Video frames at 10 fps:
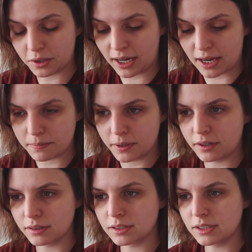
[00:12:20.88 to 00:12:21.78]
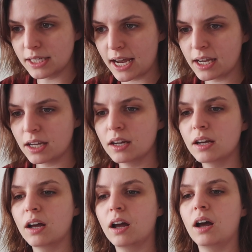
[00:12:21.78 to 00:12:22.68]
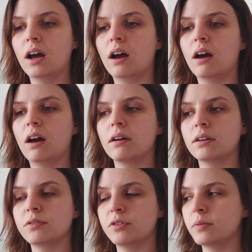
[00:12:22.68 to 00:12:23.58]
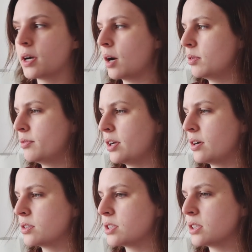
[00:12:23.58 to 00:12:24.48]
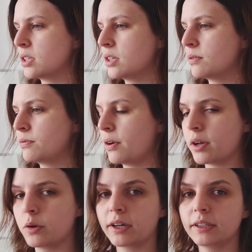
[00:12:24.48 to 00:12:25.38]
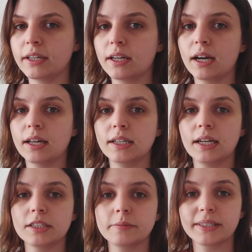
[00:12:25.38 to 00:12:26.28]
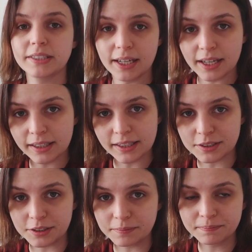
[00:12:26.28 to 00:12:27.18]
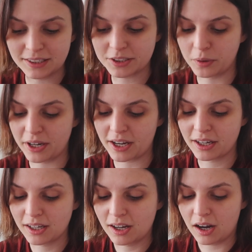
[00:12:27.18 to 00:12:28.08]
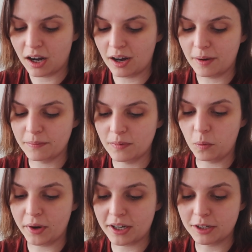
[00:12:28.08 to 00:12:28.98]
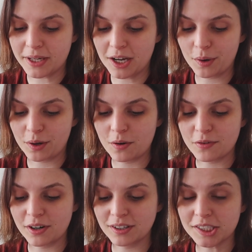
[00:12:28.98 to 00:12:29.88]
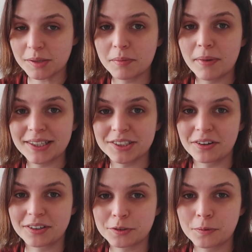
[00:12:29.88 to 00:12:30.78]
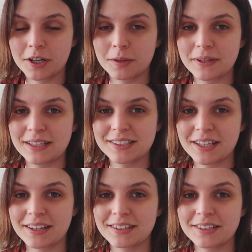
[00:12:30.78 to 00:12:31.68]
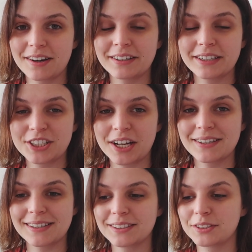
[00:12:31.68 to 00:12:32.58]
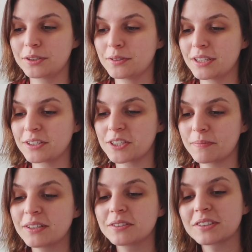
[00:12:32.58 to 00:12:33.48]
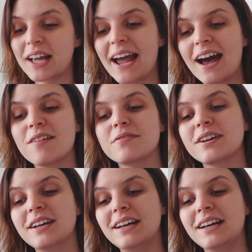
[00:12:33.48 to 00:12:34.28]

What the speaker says: okay because today I'm gonna film a couple of videos very quickly and then head to my singing lesson this week. We're going to be going over some of my songs. We're going to be singing Dirt and Agenda to the instrumentals that I have.